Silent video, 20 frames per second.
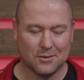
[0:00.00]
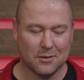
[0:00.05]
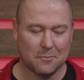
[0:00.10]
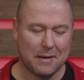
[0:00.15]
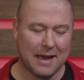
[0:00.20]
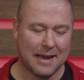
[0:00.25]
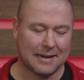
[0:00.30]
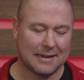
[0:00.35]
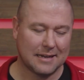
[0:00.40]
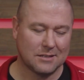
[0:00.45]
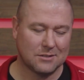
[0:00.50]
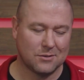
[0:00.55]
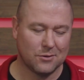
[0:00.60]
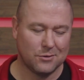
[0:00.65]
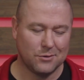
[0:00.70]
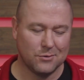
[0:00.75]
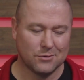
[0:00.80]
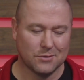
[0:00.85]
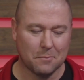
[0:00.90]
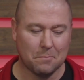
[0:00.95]
So the bad guys
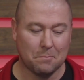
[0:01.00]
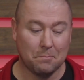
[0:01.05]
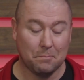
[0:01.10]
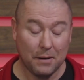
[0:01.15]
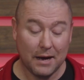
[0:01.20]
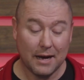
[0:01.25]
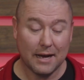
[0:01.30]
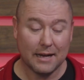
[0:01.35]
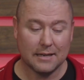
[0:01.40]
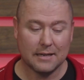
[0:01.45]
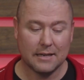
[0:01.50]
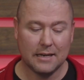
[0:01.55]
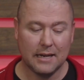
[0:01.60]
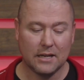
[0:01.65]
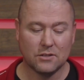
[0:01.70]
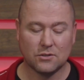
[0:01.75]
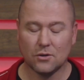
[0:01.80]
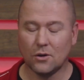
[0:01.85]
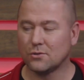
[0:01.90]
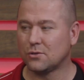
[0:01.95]
don't use it, but
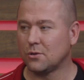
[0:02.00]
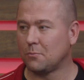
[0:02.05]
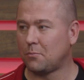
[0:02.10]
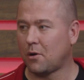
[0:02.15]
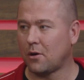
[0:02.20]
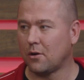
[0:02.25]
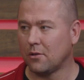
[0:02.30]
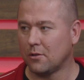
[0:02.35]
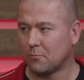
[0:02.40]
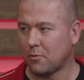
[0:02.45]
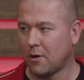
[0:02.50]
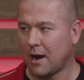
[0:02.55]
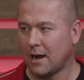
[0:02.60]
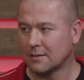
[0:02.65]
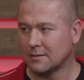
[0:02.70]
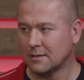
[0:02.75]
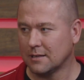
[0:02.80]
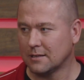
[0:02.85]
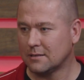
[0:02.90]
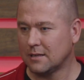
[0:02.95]
it's also part of the
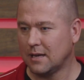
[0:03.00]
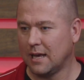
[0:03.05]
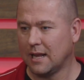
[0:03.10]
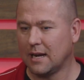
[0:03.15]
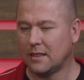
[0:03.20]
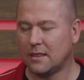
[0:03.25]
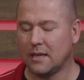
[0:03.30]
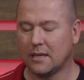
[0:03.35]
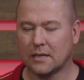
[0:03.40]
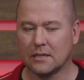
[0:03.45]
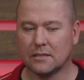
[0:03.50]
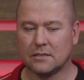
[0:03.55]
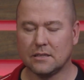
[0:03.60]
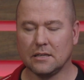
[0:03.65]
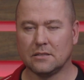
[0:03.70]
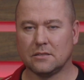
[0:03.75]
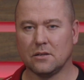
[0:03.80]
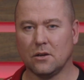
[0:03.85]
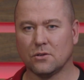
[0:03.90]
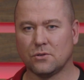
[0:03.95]
process. And I think
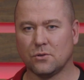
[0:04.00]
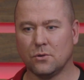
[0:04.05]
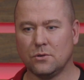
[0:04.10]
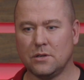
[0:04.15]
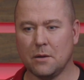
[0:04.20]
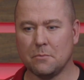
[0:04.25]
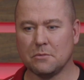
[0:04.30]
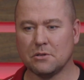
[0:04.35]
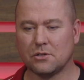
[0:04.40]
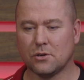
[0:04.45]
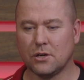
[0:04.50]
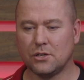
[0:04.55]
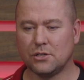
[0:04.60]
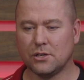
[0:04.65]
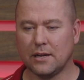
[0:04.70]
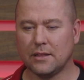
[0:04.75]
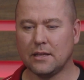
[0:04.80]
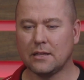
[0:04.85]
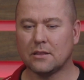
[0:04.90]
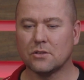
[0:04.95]
it's also a
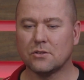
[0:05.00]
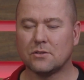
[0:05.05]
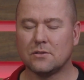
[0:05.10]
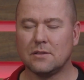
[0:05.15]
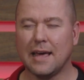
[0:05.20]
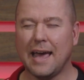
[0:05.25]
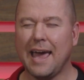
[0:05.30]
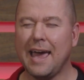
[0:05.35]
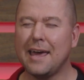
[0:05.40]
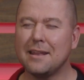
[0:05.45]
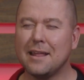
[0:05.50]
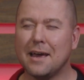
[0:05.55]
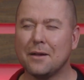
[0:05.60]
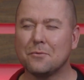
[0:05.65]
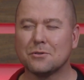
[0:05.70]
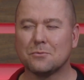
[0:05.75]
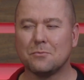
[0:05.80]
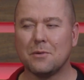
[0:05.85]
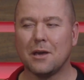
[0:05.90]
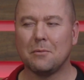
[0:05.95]
demonstration. I think the headline
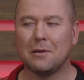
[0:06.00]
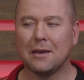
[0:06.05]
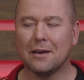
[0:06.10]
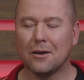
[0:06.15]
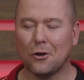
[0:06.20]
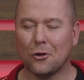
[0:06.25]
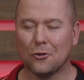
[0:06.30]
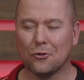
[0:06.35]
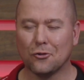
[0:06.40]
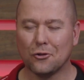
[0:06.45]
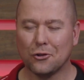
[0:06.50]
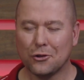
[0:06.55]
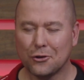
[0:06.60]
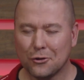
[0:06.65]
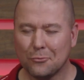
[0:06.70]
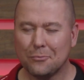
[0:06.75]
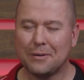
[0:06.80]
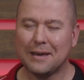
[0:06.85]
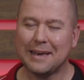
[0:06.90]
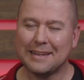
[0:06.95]
was maybe a
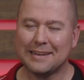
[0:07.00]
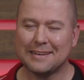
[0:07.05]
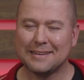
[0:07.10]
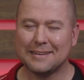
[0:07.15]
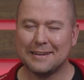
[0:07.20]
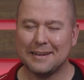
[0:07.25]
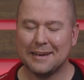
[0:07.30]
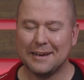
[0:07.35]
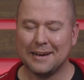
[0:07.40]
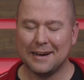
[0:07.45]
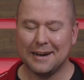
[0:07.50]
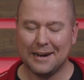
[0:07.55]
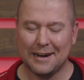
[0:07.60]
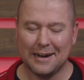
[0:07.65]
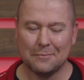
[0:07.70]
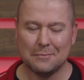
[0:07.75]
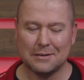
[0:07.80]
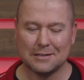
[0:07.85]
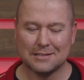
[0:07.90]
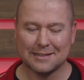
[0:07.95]
little bit
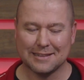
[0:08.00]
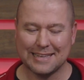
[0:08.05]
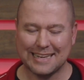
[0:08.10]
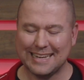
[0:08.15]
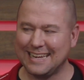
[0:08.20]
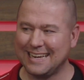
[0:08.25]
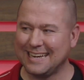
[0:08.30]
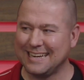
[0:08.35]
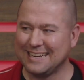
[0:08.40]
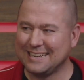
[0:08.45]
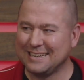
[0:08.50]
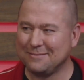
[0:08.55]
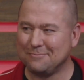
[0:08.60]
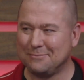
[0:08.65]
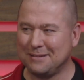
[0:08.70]
misleading.